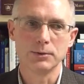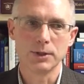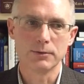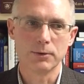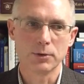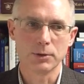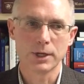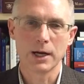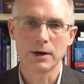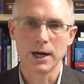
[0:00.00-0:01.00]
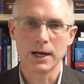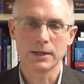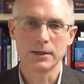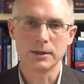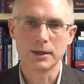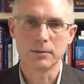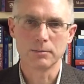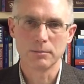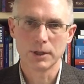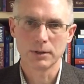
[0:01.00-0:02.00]
the Affordable Care Act
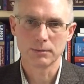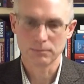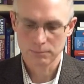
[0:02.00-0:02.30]
and